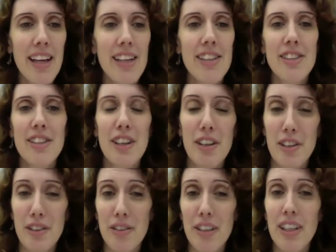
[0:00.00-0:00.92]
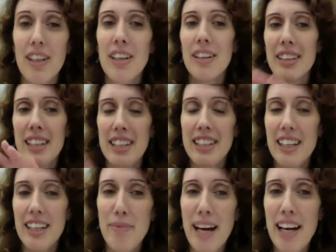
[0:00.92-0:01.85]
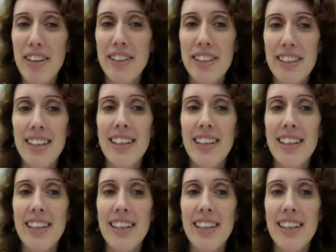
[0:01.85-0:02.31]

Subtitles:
So, I'm going to talk about